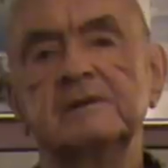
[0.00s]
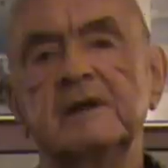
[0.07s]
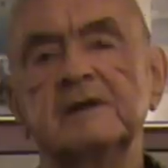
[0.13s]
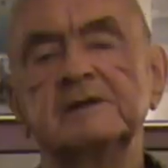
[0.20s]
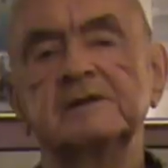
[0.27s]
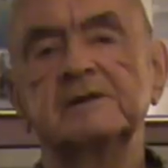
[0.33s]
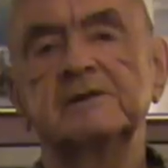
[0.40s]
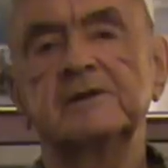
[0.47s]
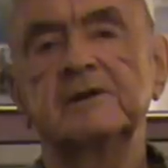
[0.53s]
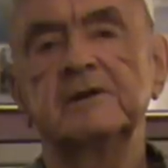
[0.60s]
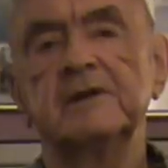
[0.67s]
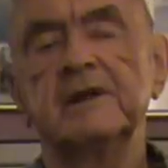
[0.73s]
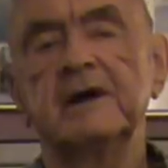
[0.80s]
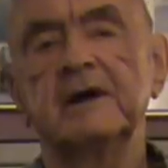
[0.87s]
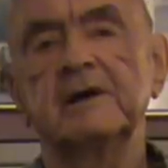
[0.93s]
as it
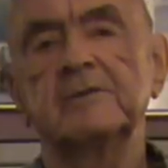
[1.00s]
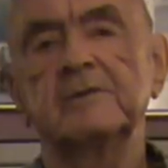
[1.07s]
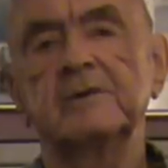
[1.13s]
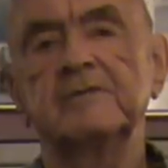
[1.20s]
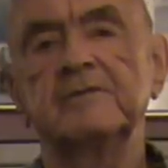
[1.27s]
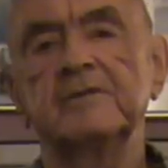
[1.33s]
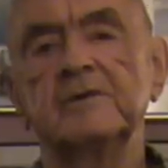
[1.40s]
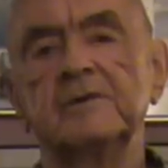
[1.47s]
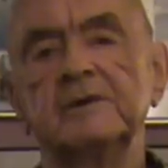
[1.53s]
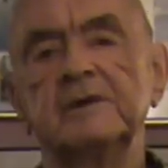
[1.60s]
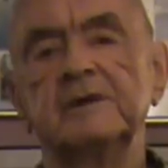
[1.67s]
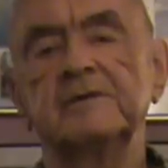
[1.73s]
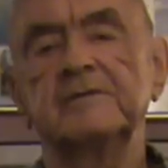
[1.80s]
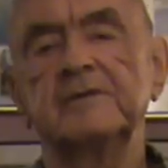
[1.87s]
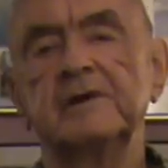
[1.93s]
turned out, we flew a
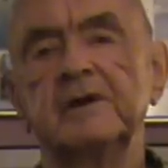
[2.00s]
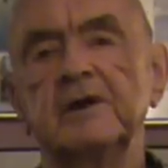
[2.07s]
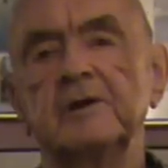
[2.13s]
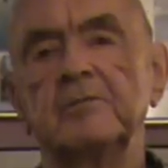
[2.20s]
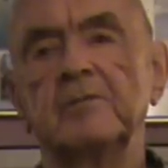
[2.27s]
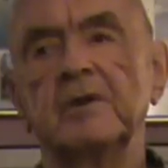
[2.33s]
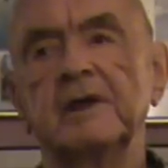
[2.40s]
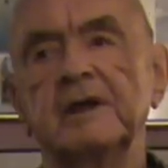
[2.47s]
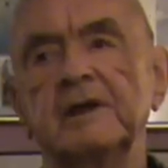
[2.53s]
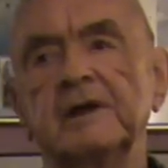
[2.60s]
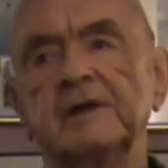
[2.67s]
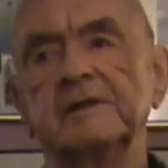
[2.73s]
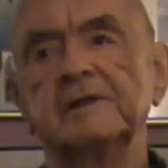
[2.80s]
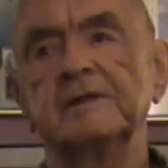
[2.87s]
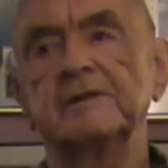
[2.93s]
different airplane
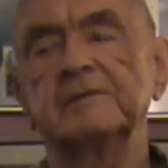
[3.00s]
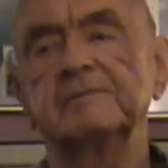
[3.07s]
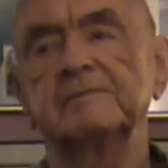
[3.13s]
on